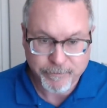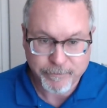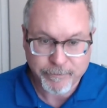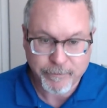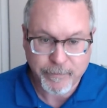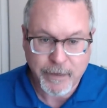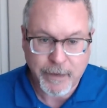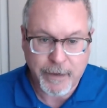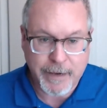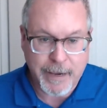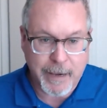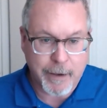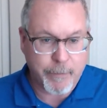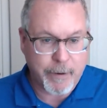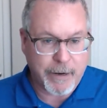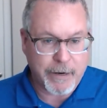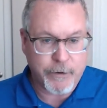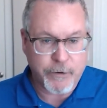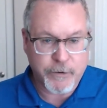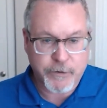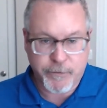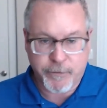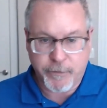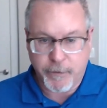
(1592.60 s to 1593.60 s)
Like anybody
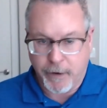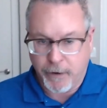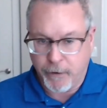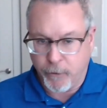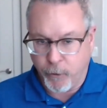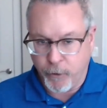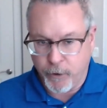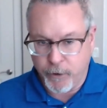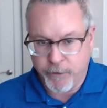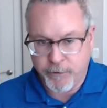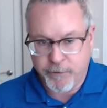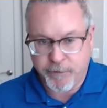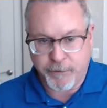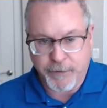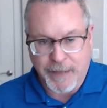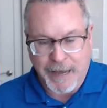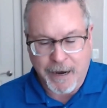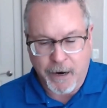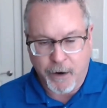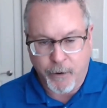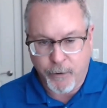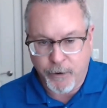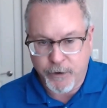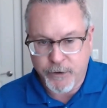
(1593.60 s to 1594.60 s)
who's ordered
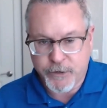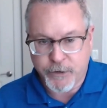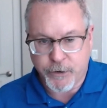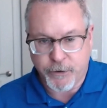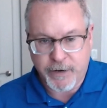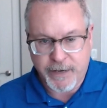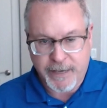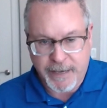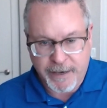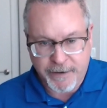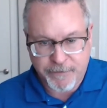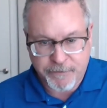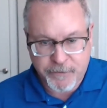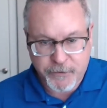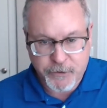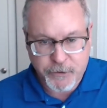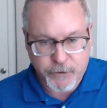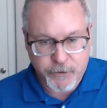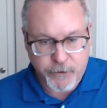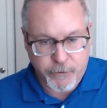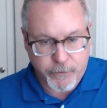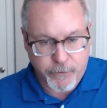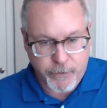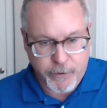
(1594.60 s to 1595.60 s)
flowers or
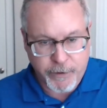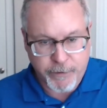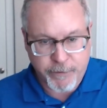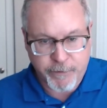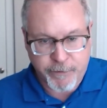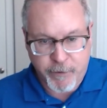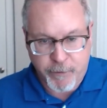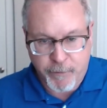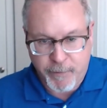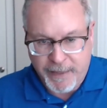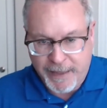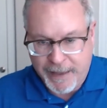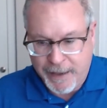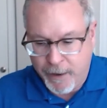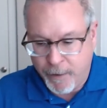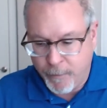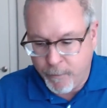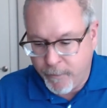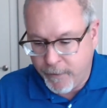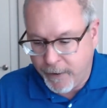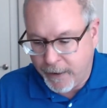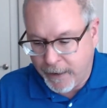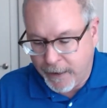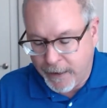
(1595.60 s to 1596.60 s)
gifts or from
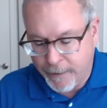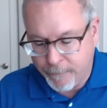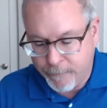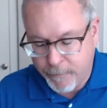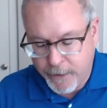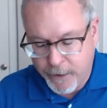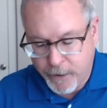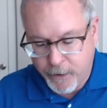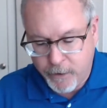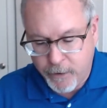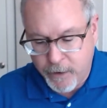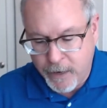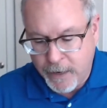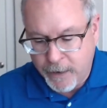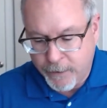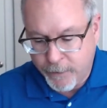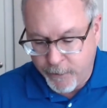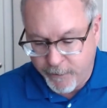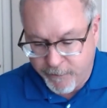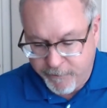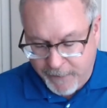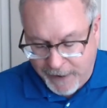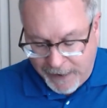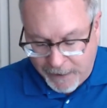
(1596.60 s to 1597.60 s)
them,
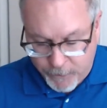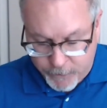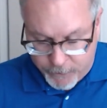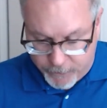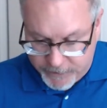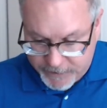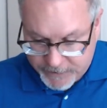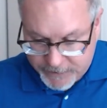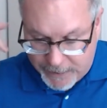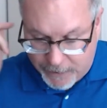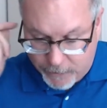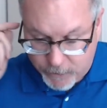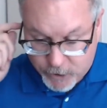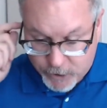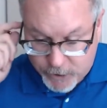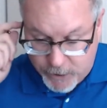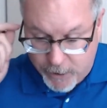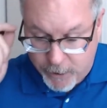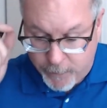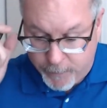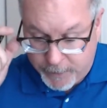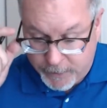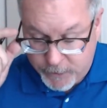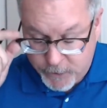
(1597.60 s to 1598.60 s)
their founder, he's now
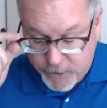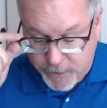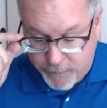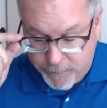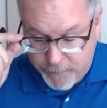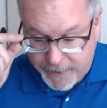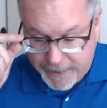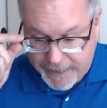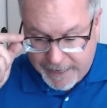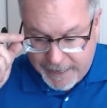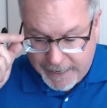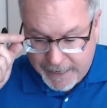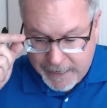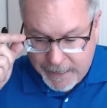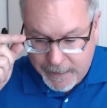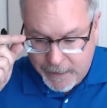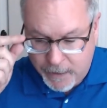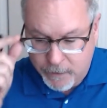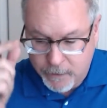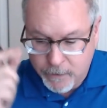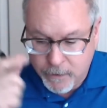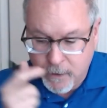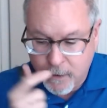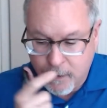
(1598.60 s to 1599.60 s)
chairman, Jim
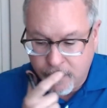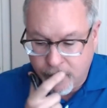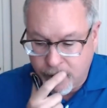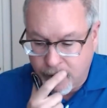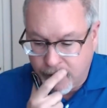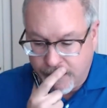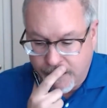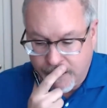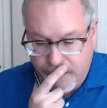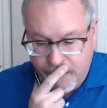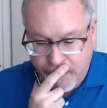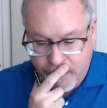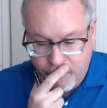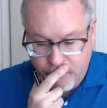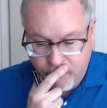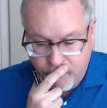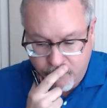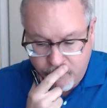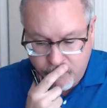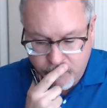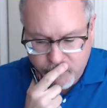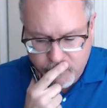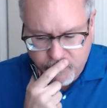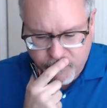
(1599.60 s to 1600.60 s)
McCann,
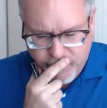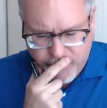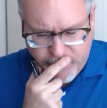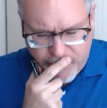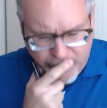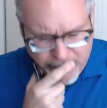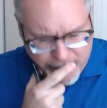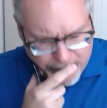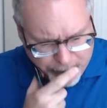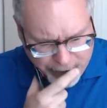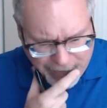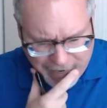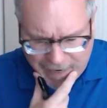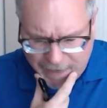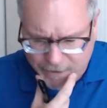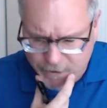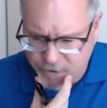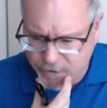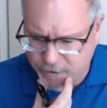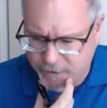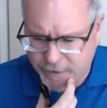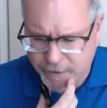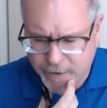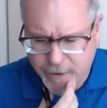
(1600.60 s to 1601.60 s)
is very
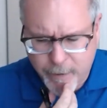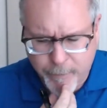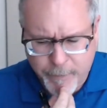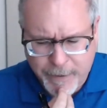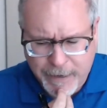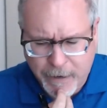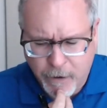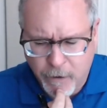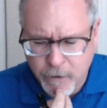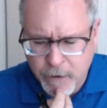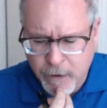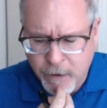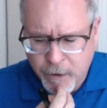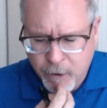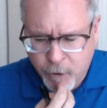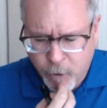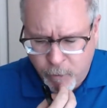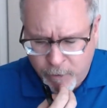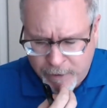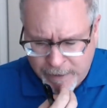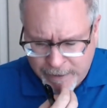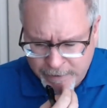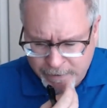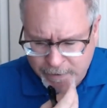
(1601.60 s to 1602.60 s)
passionate about
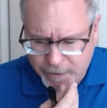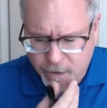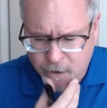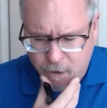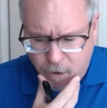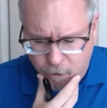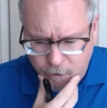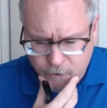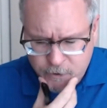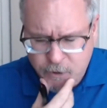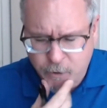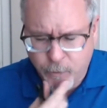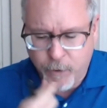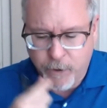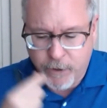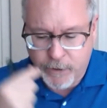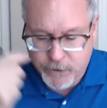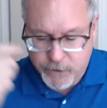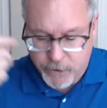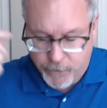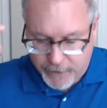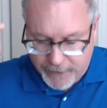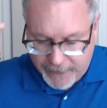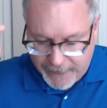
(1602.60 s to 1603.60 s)
creating a culture where
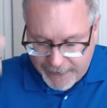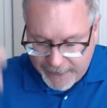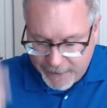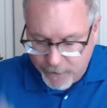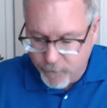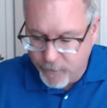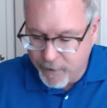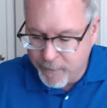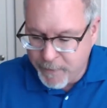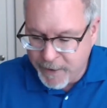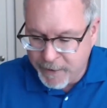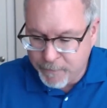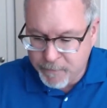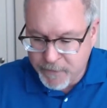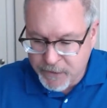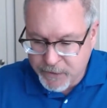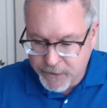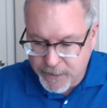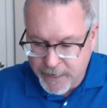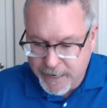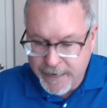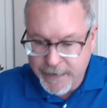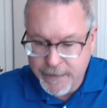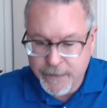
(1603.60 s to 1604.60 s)
it's okay to admit
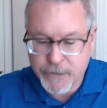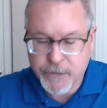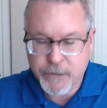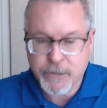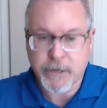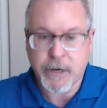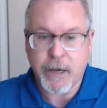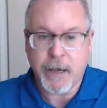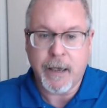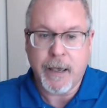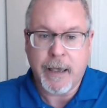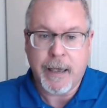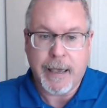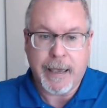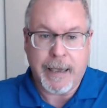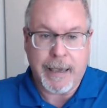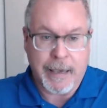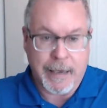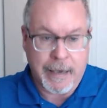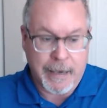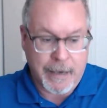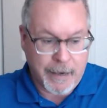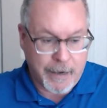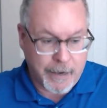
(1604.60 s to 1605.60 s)
mistakes
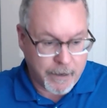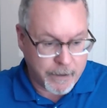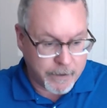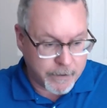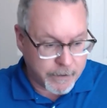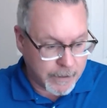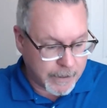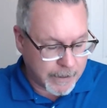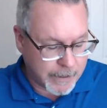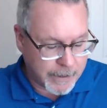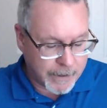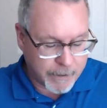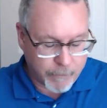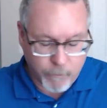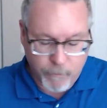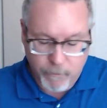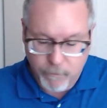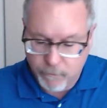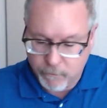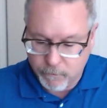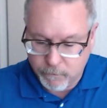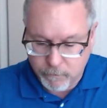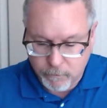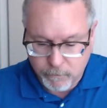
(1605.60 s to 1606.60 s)
and
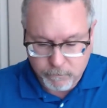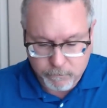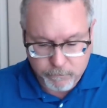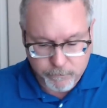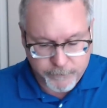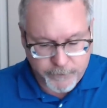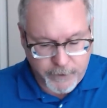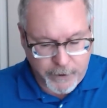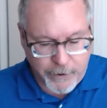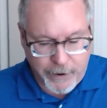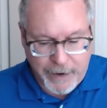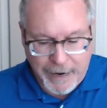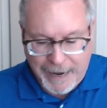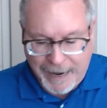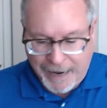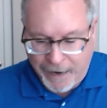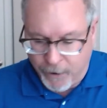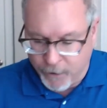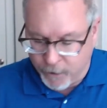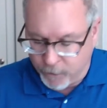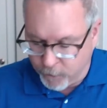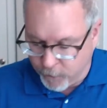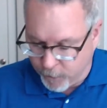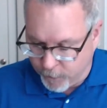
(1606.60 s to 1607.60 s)
figure out
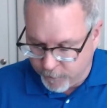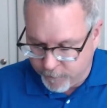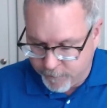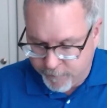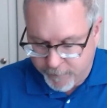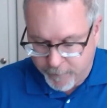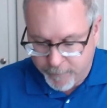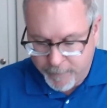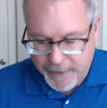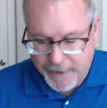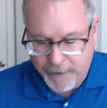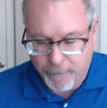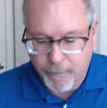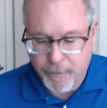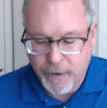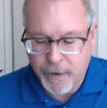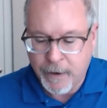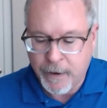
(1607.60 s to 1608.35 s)
how to learn from them.